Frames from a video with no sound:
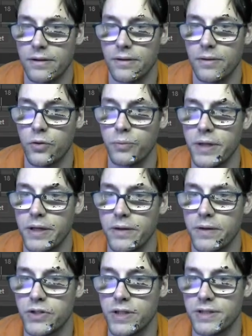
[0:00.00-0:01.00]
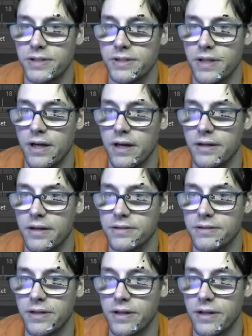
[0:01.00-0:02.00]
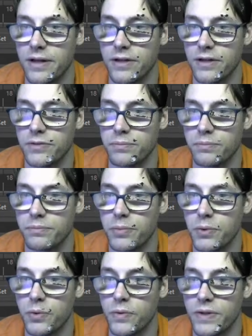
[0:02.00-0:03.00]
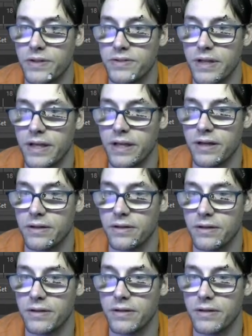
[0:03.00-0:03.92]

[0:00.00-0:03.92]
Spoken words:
hold B to adjust the size, and I can just pull this in